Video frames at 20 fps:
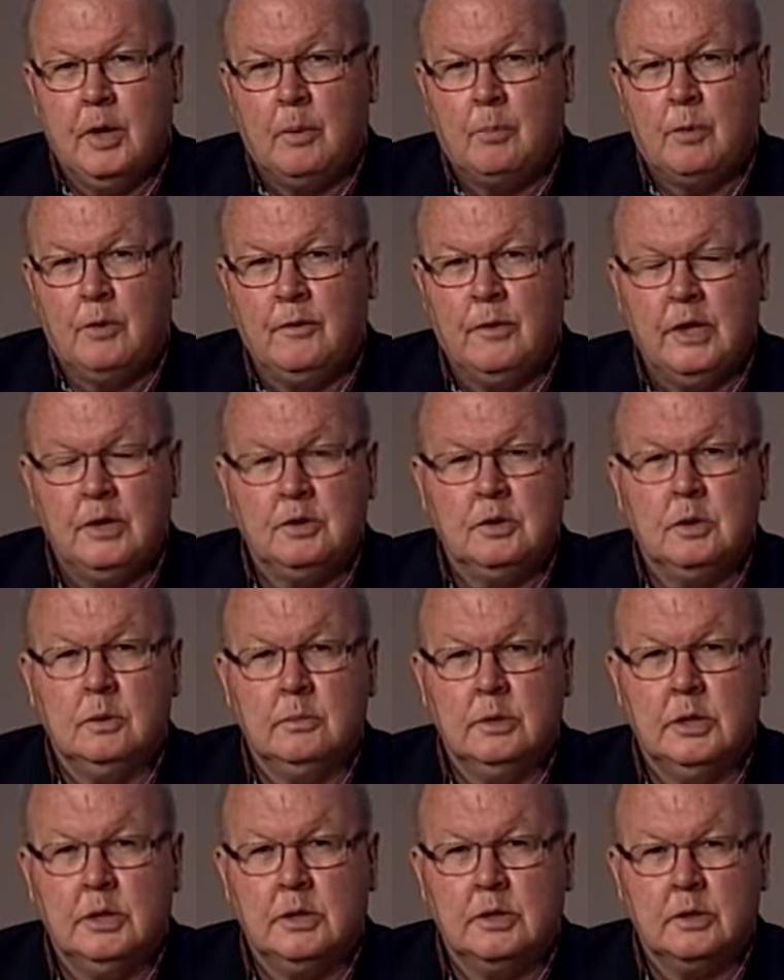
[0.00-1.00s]
a professional
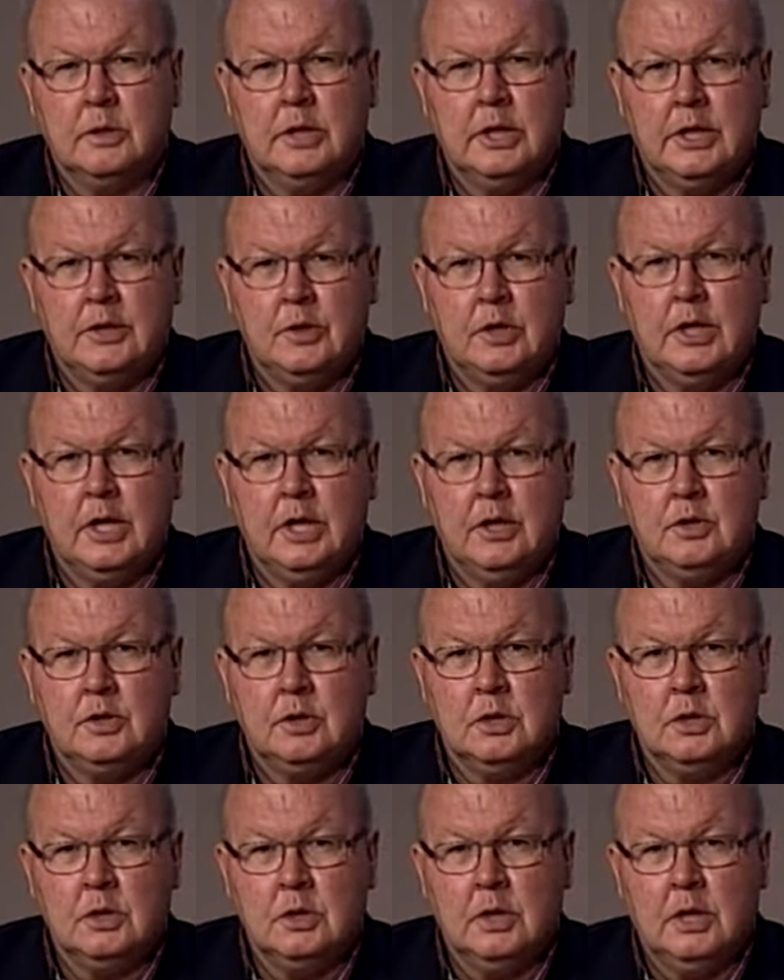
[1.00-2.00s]
military
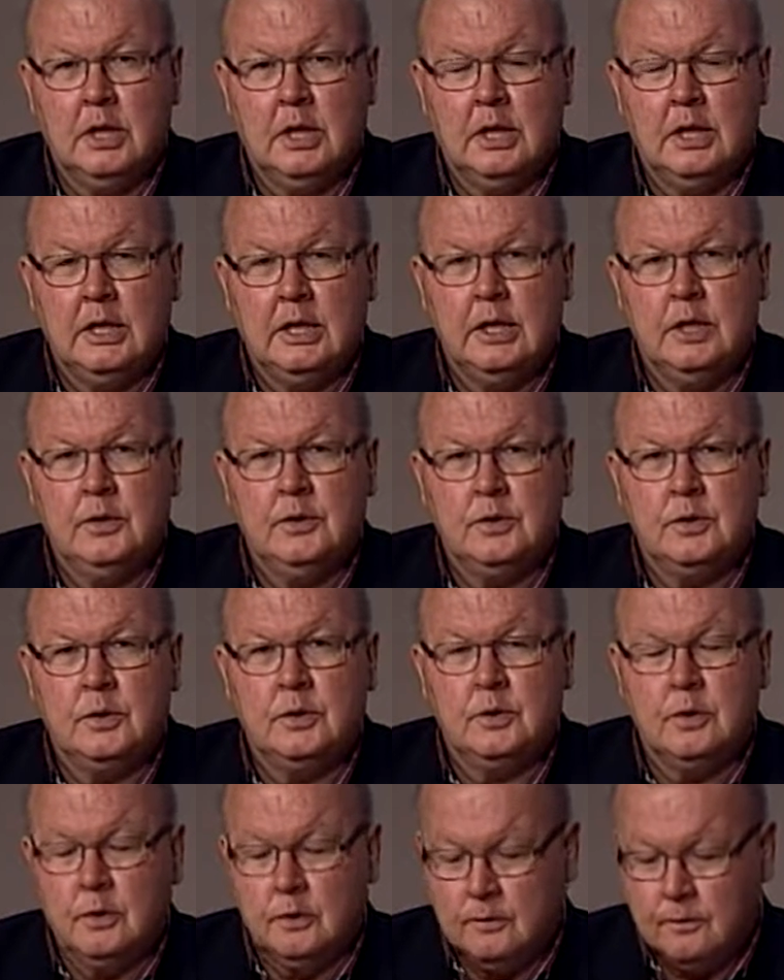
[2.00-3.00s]
education uh,
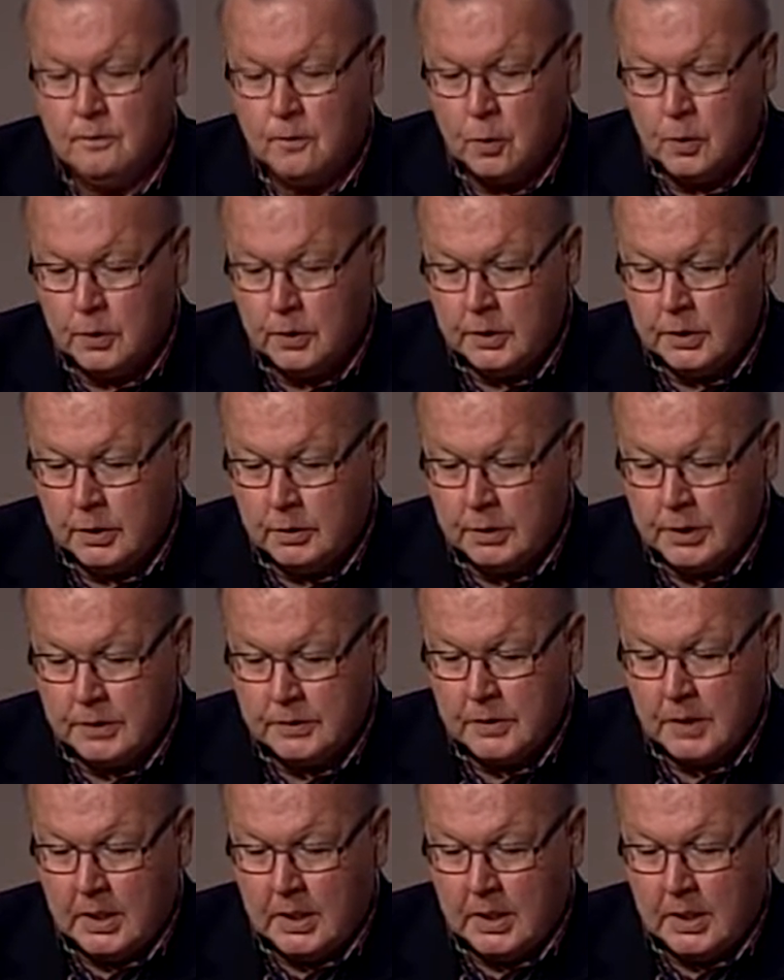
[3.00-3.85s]
institute for the U.S.